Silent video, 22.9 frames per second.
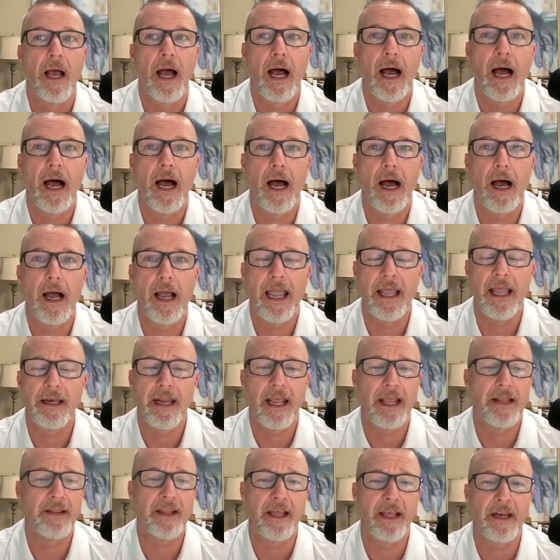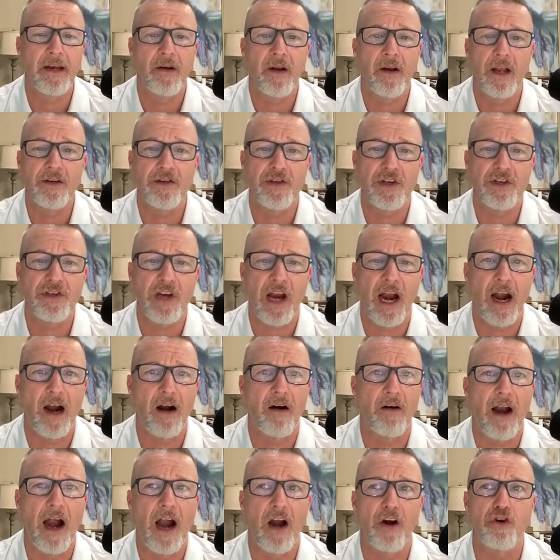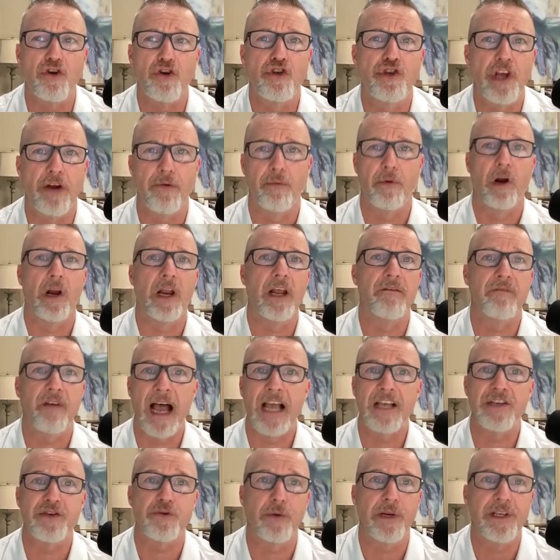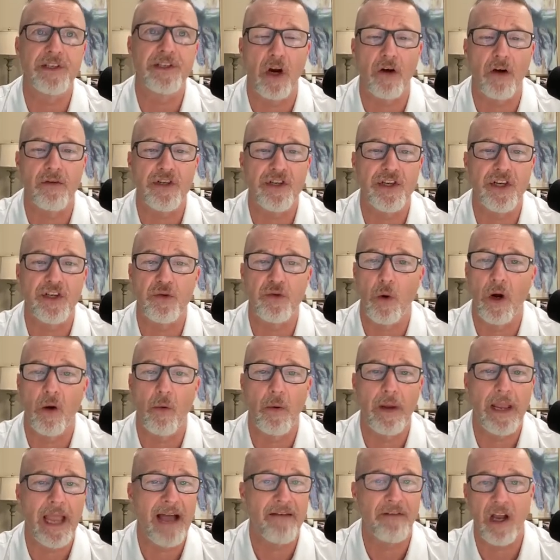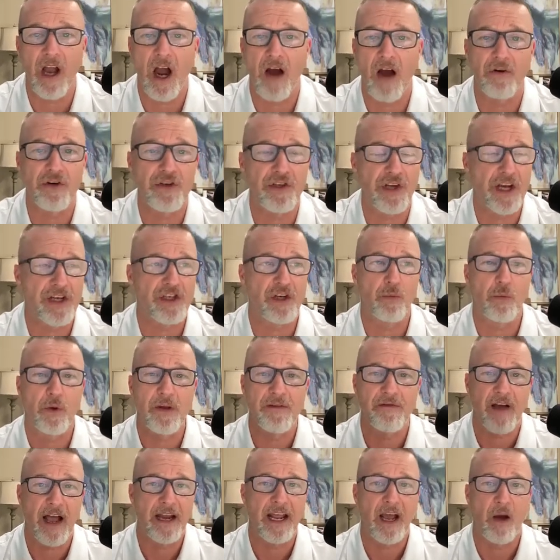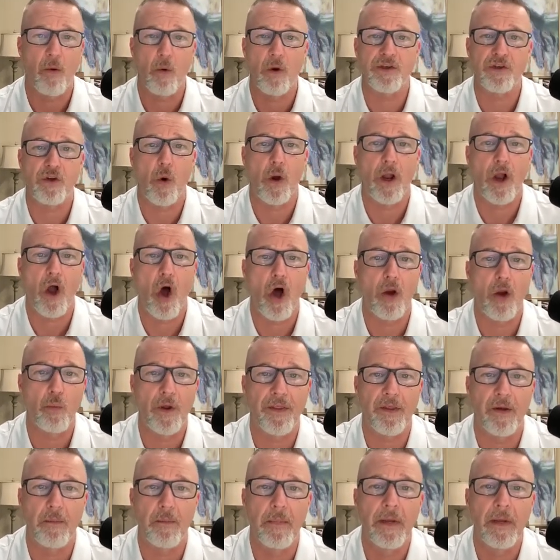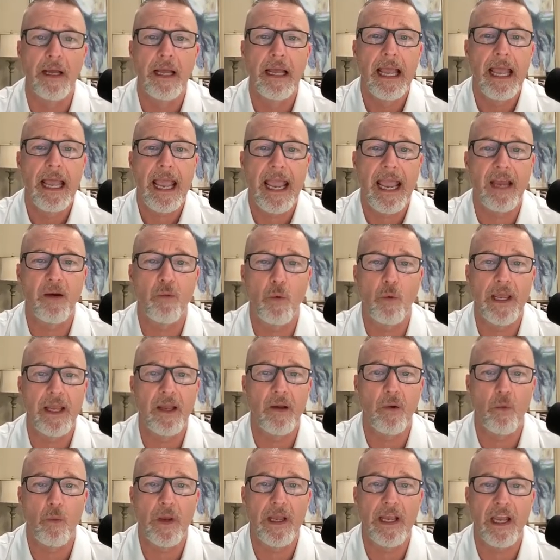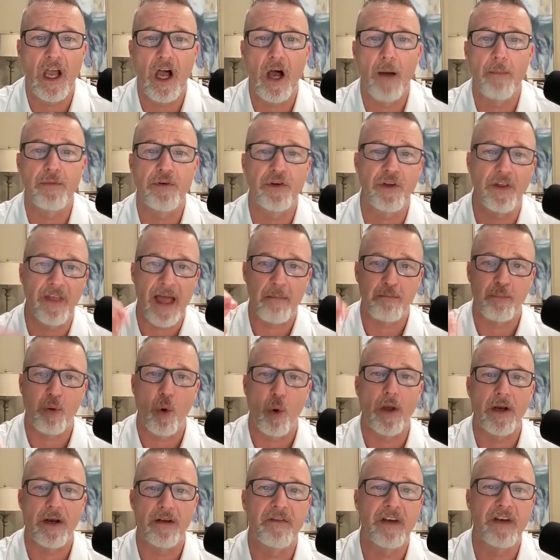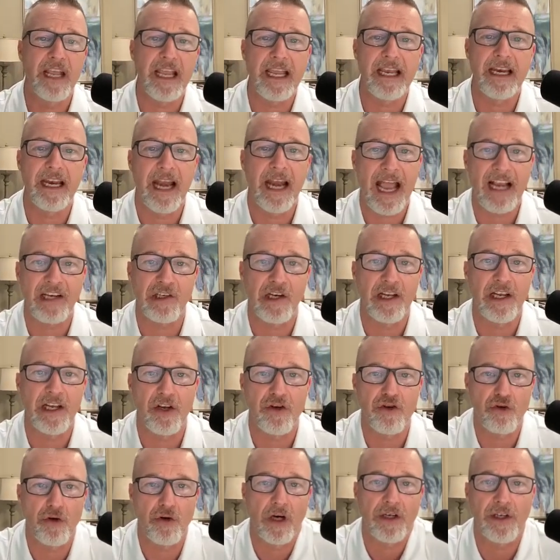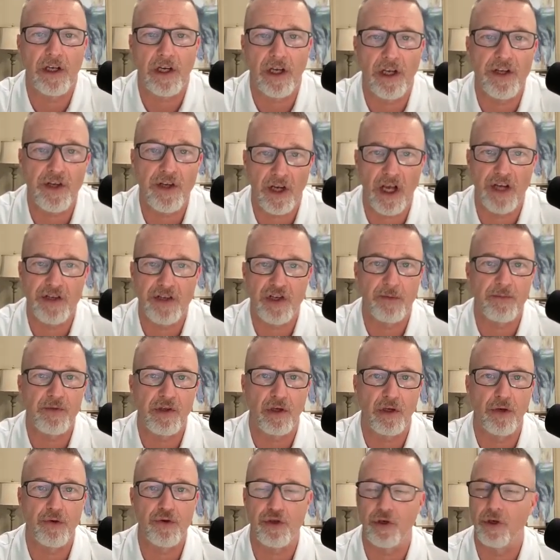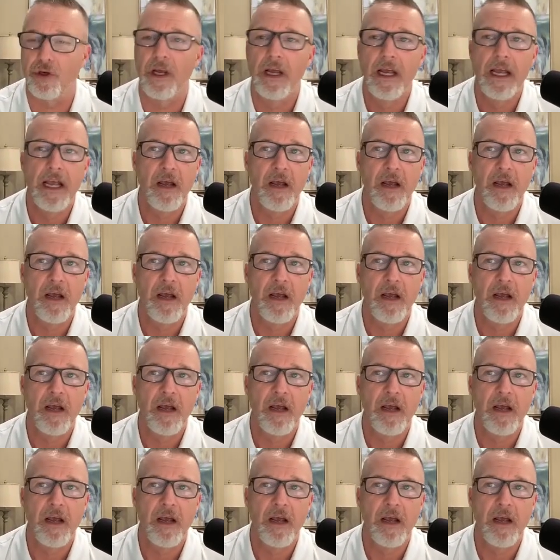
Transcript: Uh, and and then just our our general advisory services where we have a conversation, we find out what's going on with them, and we we come to that point of need and actually construct a custom solution,